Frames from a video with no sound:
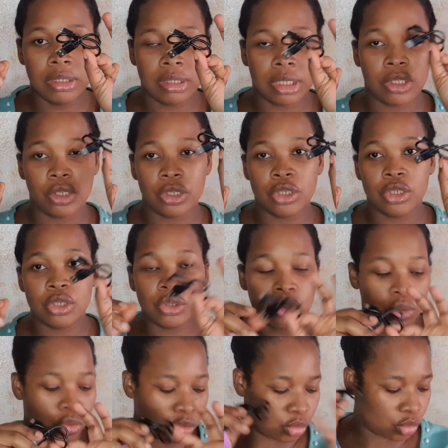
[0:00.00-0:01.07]
that you can use
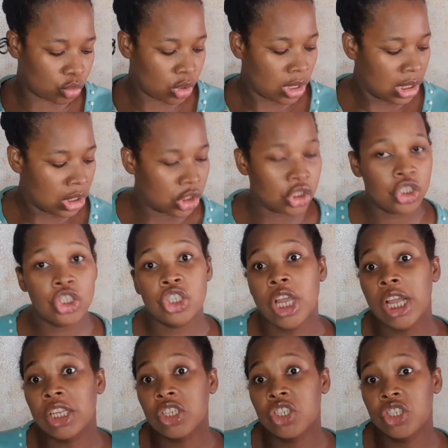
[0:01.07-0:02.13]
to
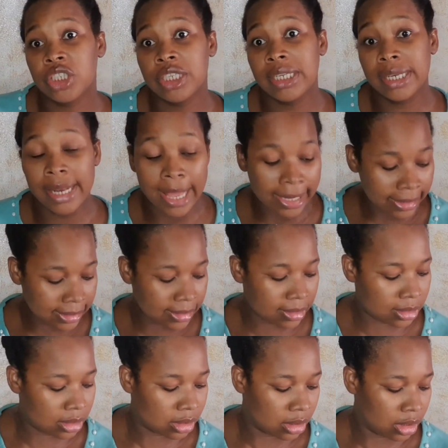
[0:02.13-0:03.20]
charge the
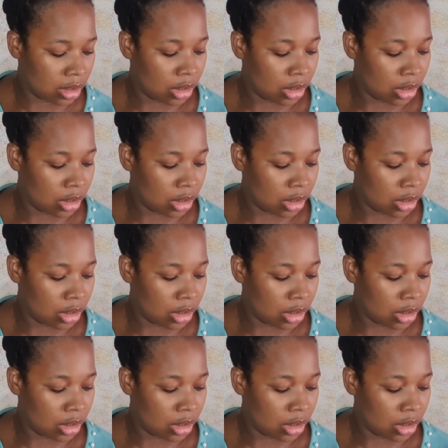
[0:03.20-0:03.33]
lights.